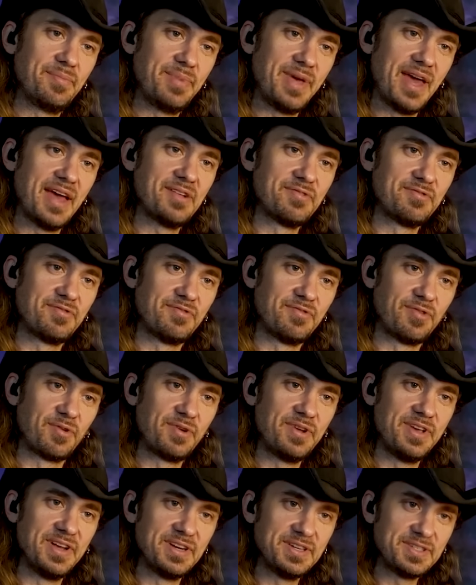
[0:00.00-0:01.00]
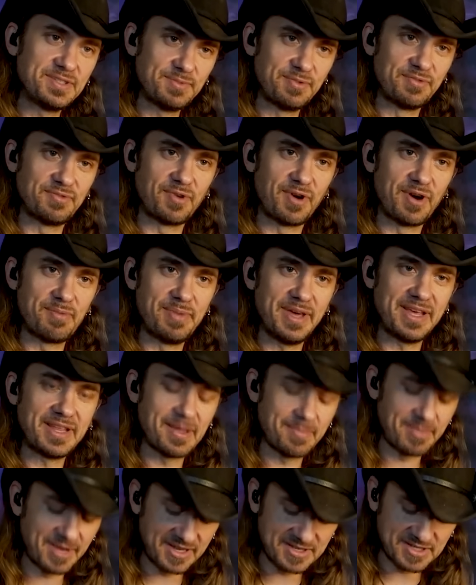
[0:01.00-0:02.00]
piano for 4 years before I picked
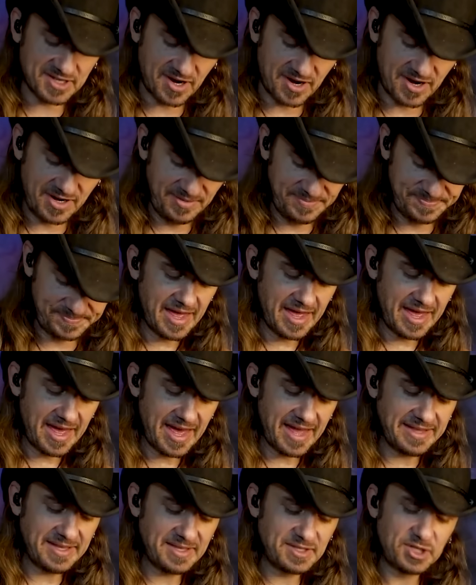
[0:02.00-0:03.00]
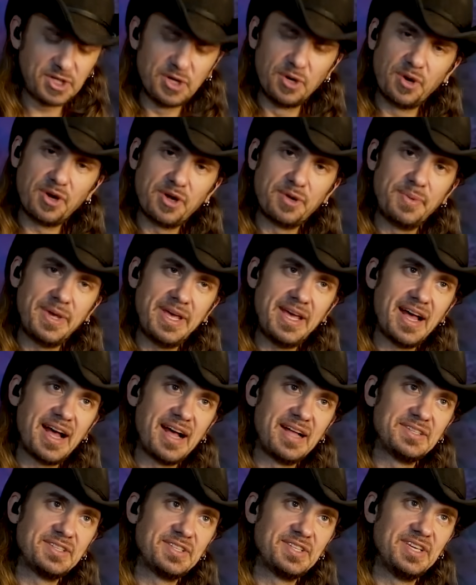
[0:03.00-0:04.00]
up the guitar. And it took me
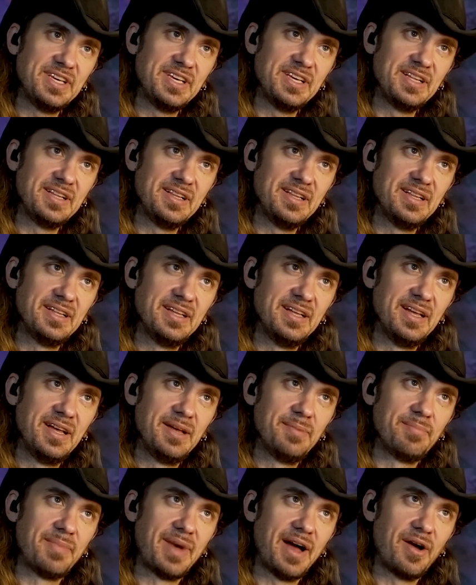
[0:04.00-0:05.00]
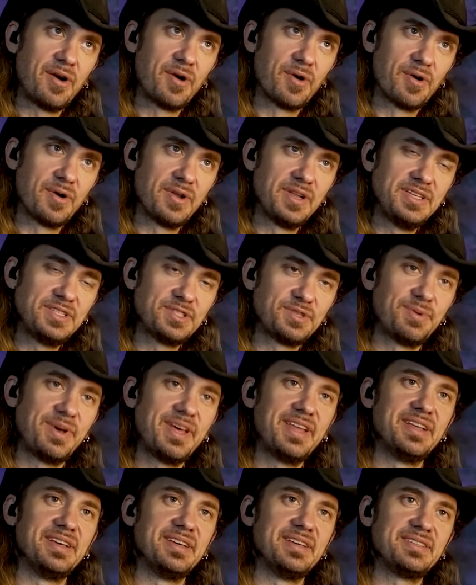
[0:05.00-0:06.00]
until my early
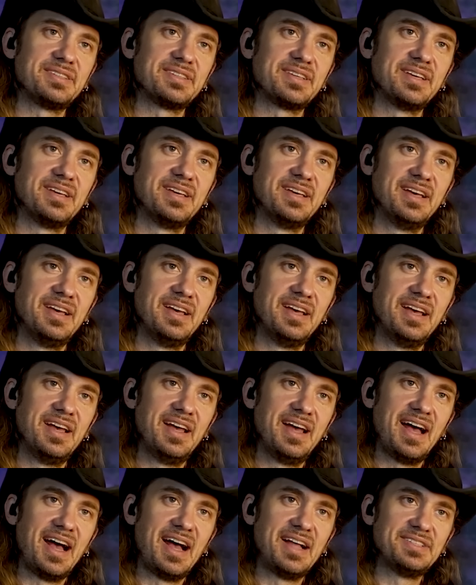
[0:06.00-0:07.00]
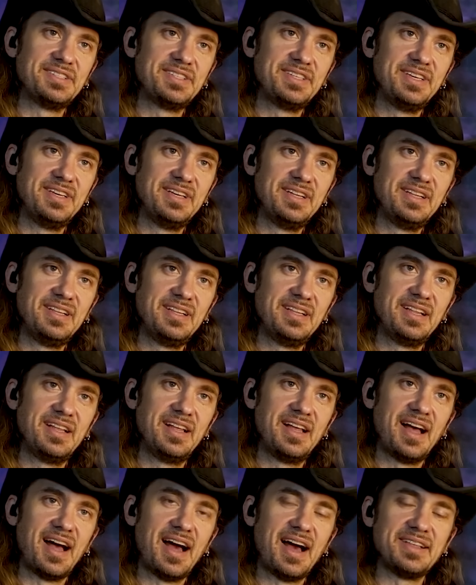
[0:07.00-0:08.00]
20s until
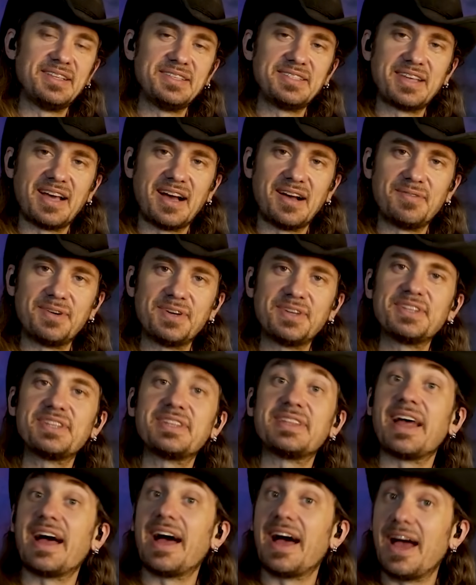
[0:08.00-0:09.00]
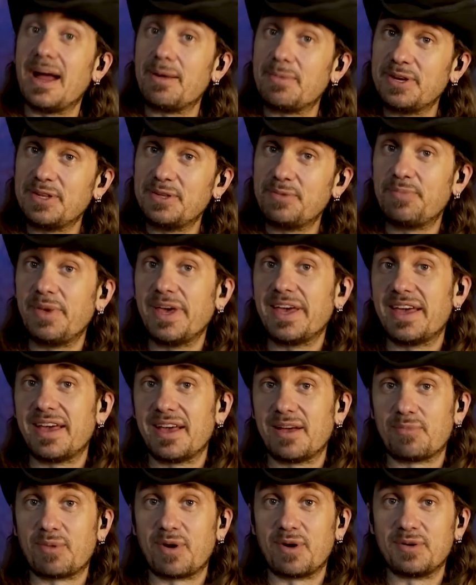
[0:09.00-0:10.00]
I discovered the hybrid picking
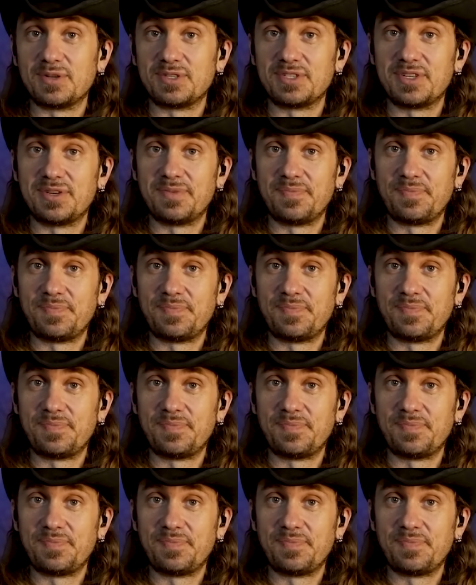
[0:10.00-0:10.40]
approach.